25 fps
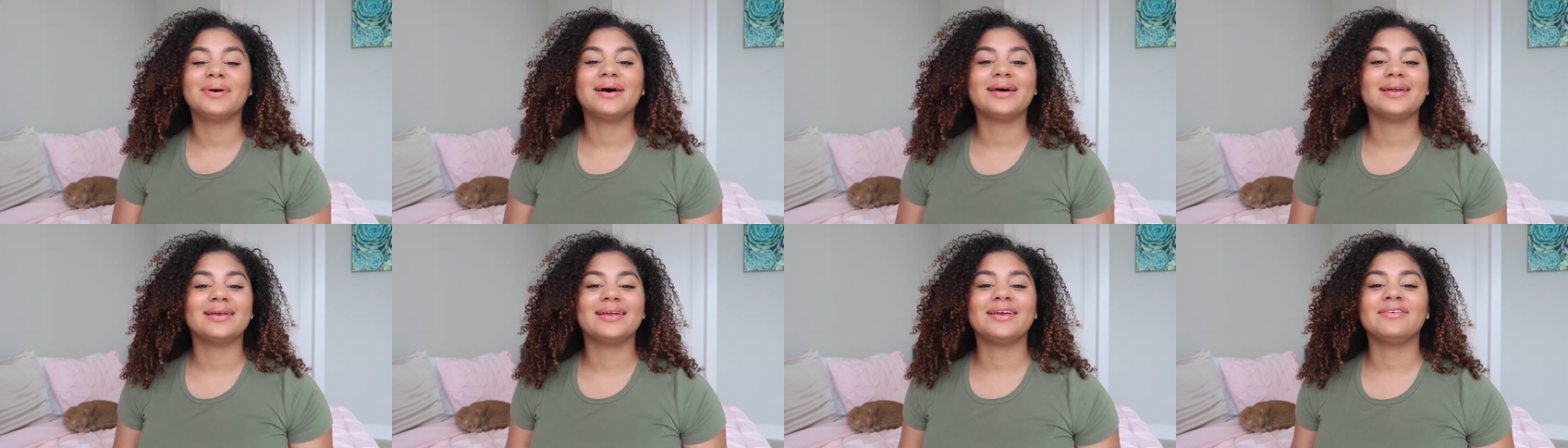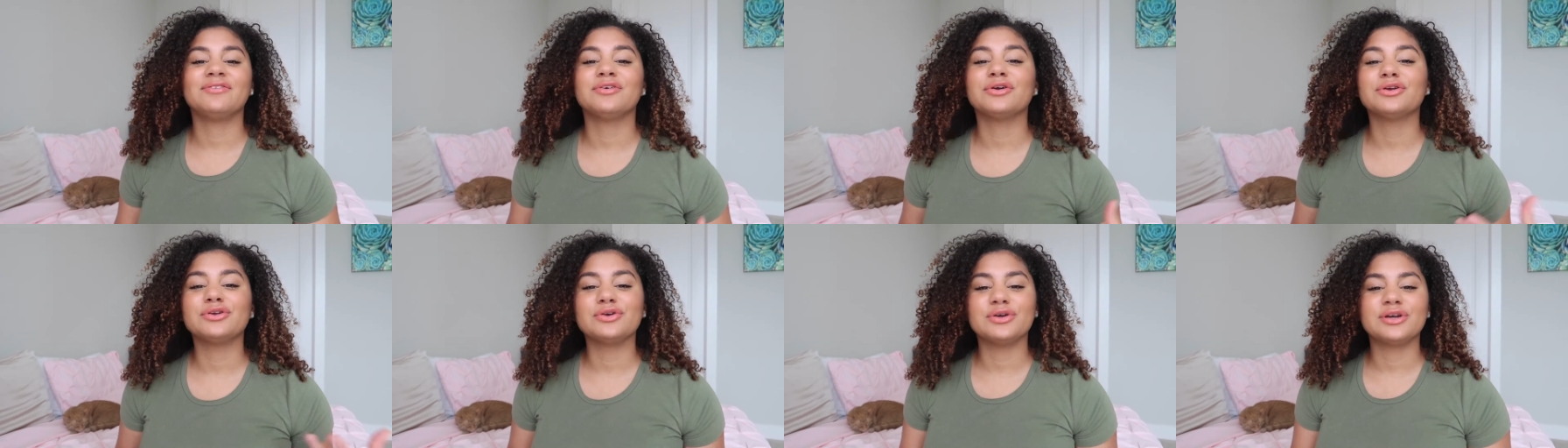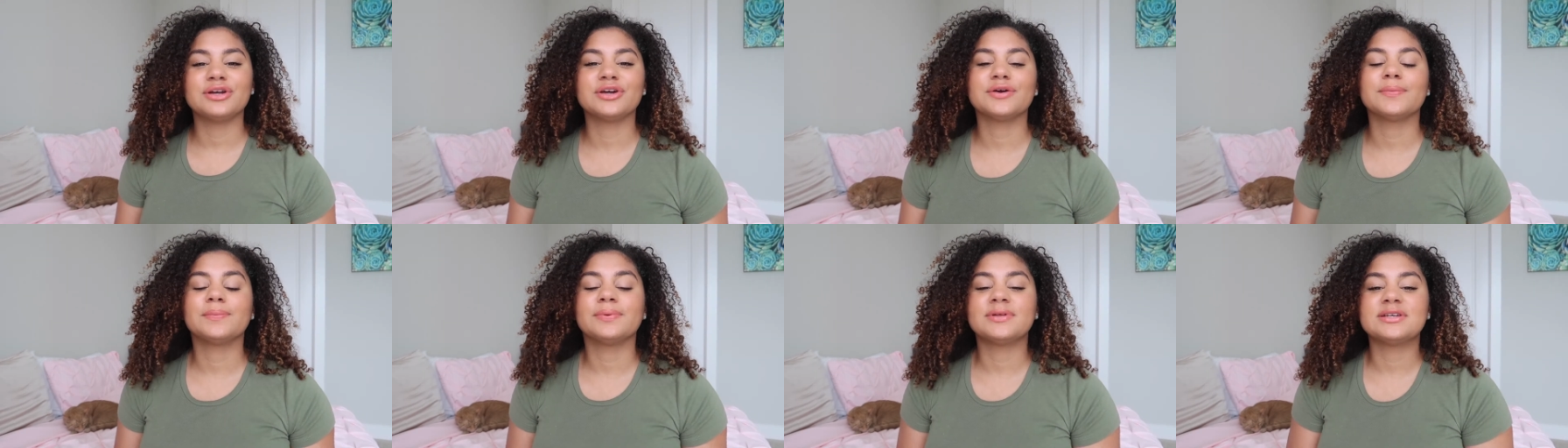But if you're new
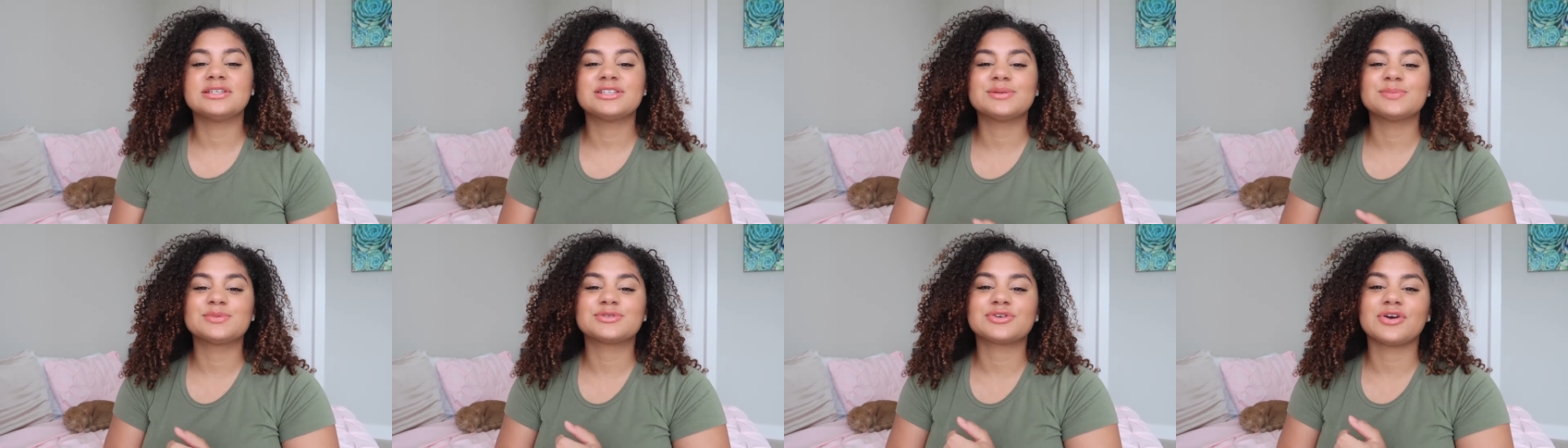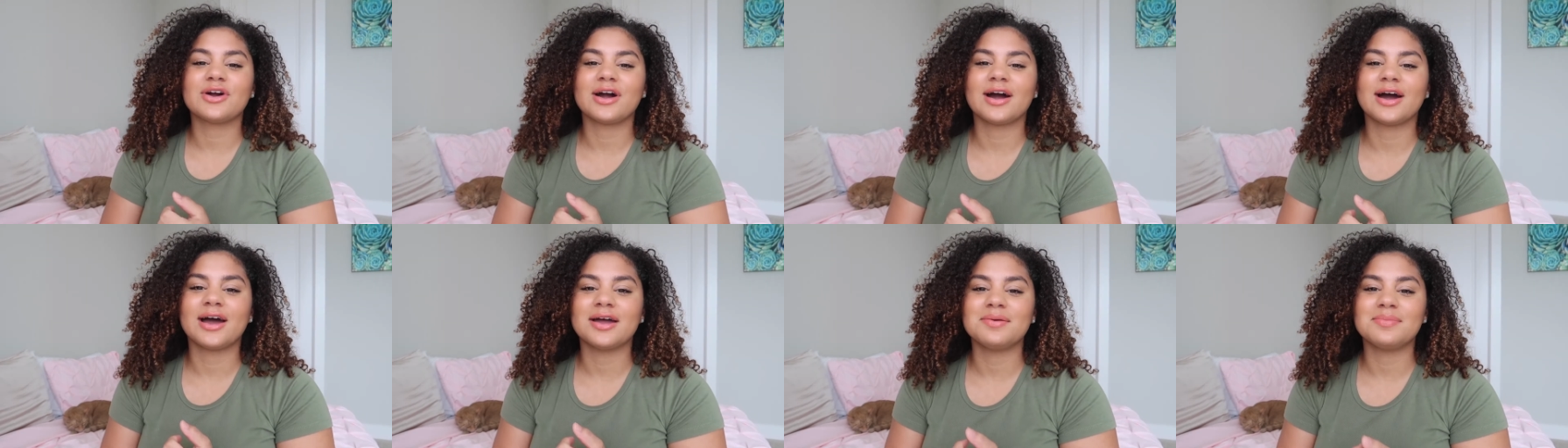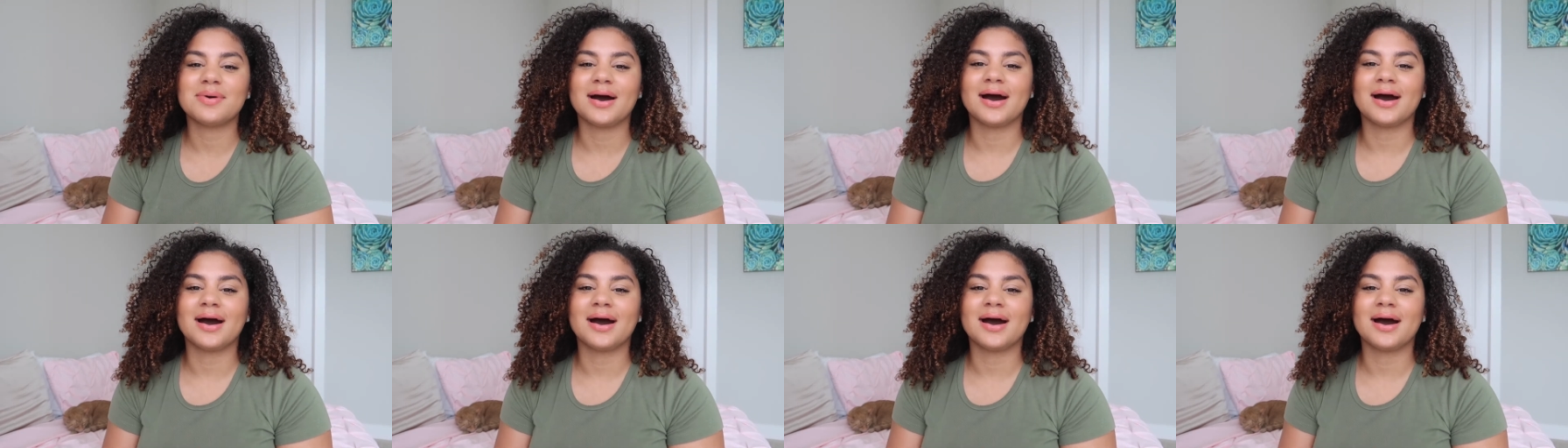here, please subscribe.